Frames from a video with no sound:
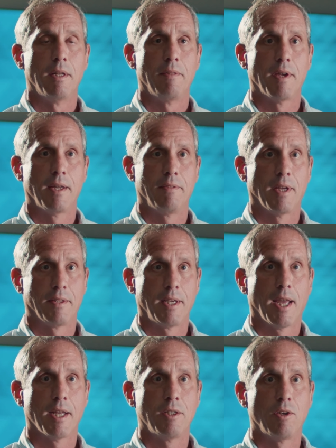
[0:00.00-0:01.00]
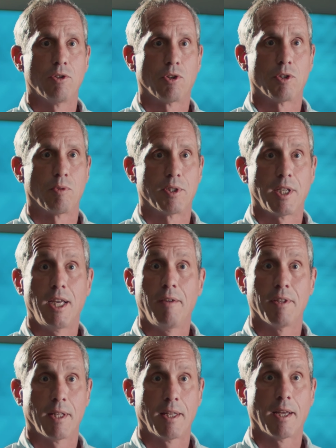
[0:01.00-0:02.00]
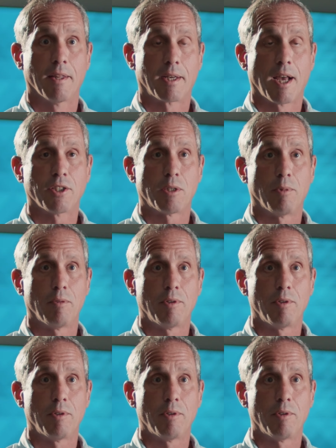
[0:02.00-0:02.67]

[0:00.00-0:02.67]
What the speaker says: that the end users receive and the customer